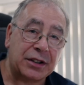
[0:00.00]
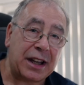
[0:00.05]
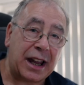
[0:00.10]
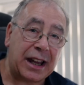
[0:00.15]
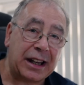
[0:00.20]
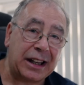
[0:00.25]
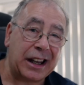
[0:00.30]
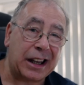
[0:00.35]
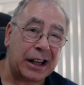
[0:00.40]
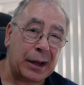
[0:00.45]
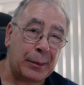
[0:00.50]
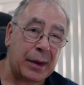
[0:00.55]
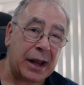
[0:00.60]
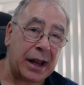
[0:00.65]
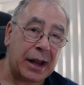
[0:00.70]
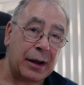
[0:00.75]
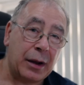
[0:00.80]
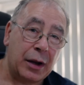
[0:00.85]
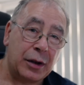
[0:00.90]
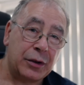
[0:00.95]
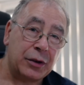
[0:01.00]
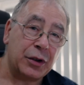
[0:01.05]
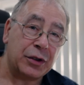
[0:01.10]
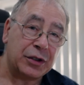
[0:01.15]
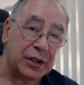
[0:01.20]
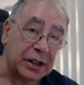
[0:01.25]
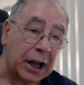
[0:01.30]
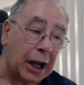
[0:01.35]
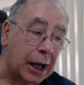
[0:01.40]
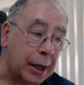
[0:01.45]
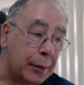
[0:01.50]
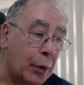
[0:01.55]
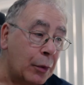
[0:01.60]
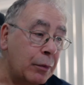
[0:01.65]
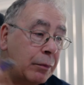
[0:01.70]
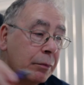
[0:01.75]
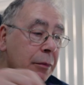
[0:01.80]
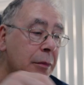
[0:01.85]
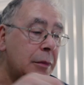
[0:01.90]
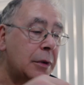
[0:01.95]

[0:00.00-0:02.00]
10 gigabit using cable.